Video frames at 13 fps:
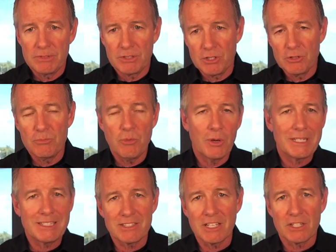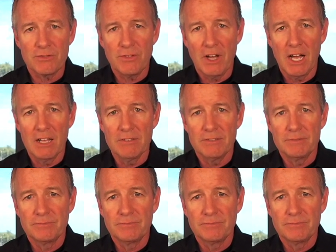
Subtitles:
2.65.